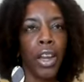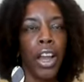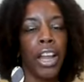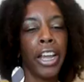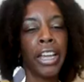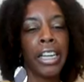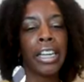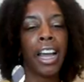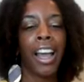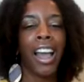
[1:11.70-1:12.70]
And
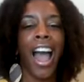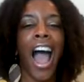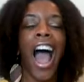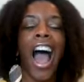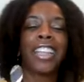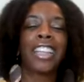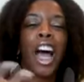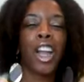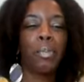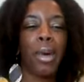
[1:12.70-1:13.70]
I
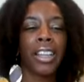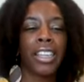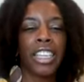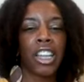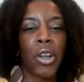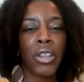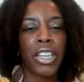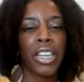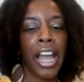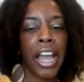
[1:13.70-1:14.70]
thought about this on
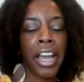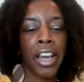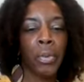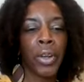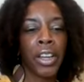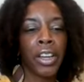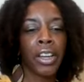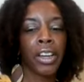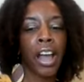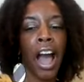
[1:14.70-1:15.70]
today
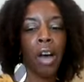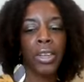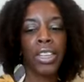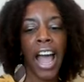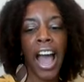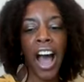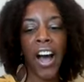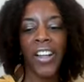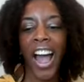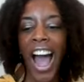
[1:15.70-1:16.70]
when I was
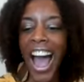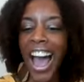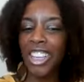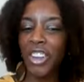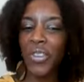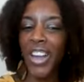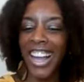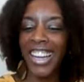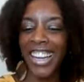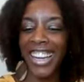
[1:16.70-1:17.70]
out. Hi,
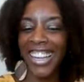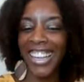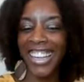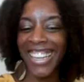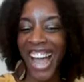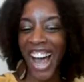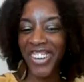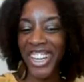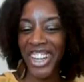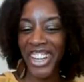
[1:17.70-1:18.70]
Tawanda. How are
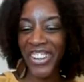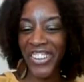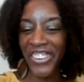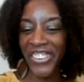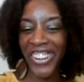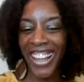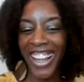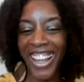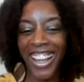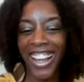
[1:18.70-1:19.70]
you?
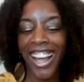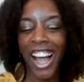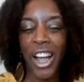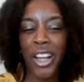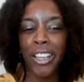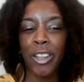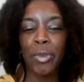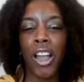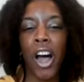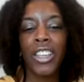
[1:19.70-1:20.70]
On
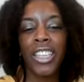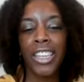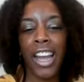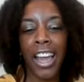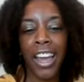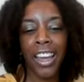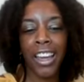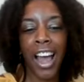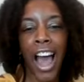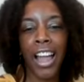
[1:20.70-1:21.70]

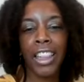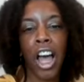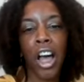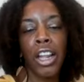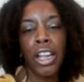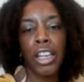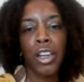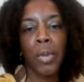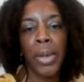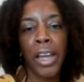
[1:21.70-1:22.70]
today, I thought a
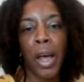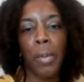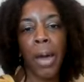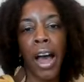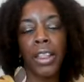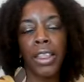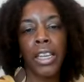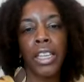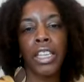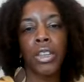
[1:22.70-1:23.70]
little bit about
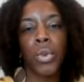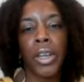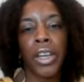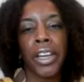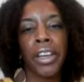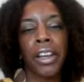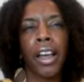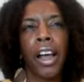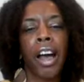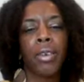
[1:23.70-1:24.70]
this when
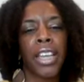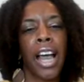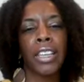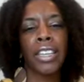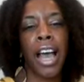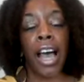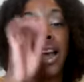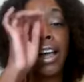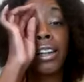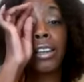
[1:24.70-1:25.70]
I was
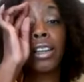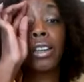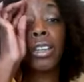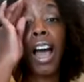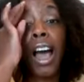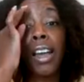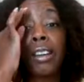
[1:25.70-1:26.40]
outside and it was hot.